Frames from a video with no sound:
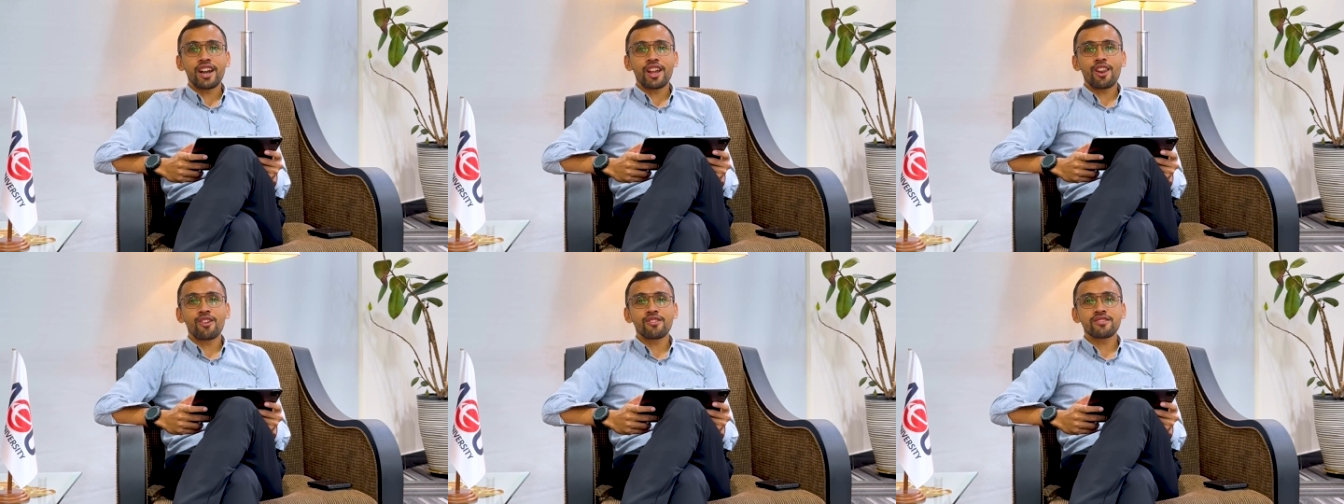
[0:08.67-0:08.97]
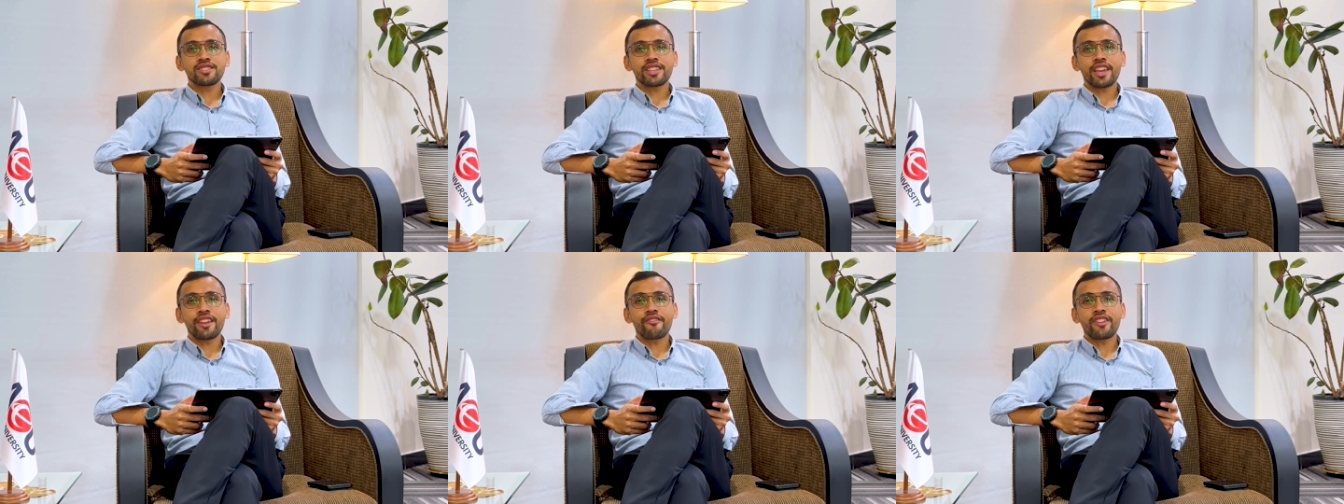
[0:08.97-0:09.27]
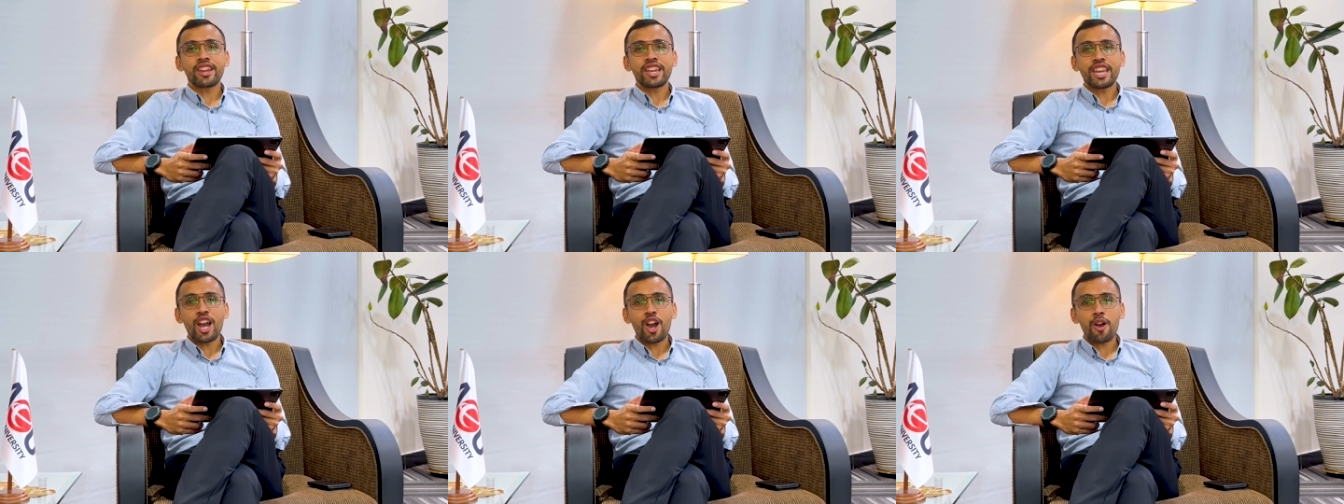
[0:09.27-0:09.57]
alongside
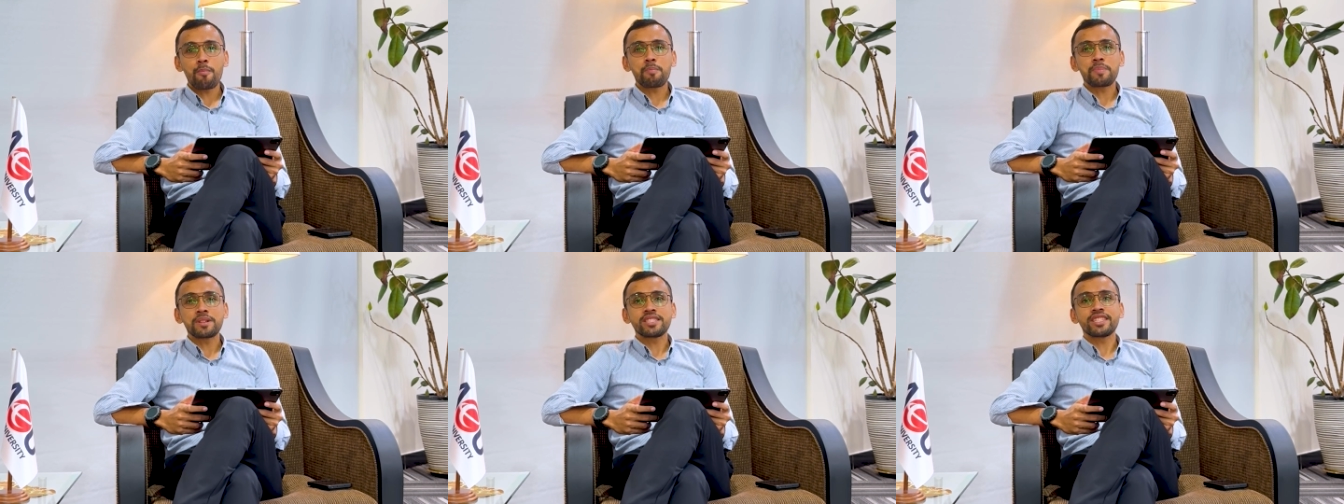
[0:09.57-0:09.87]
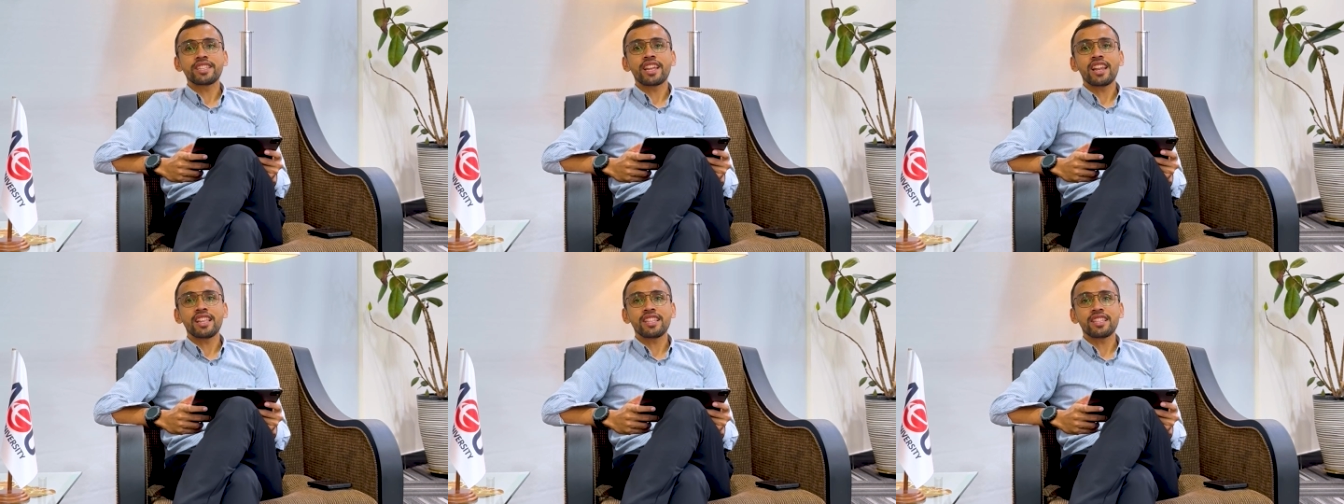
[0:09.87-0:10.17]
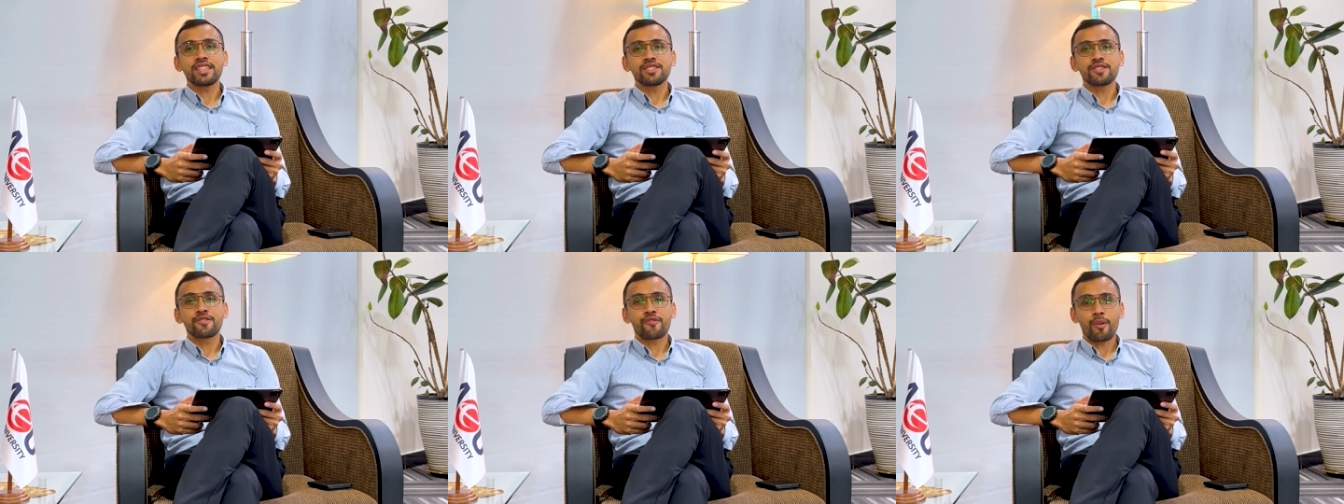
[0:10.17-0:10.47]
renowned
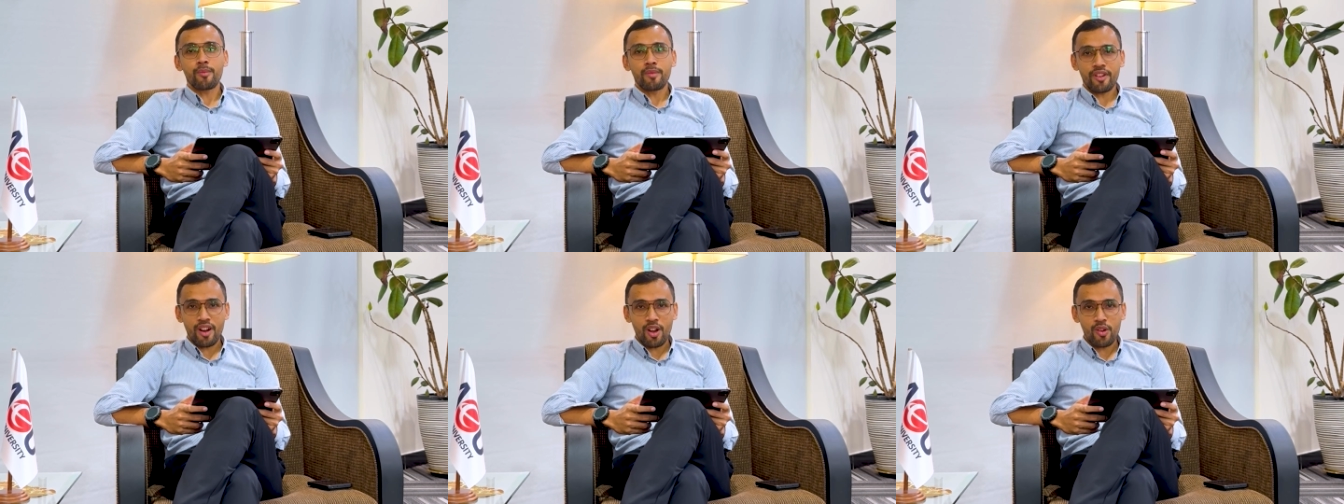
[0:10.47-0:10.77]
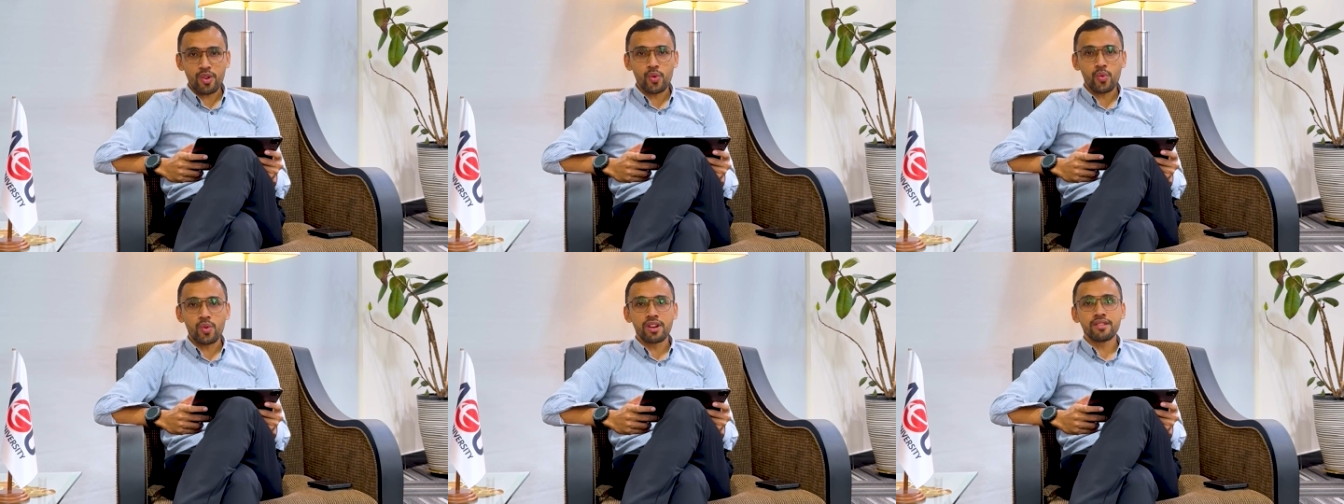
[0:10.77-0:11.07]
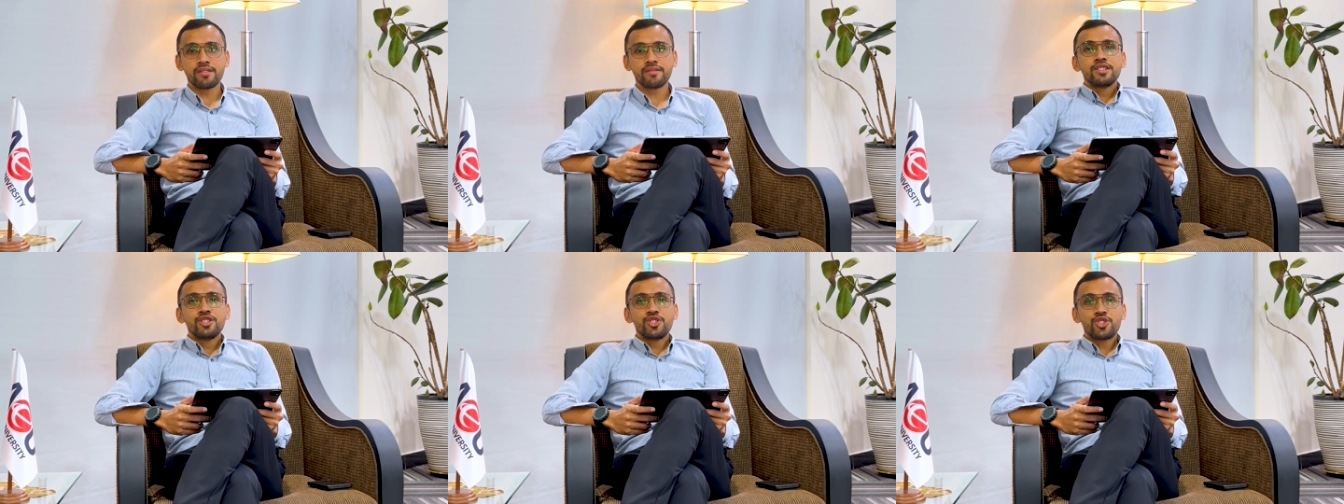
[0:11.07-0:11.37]
personalities from around the world.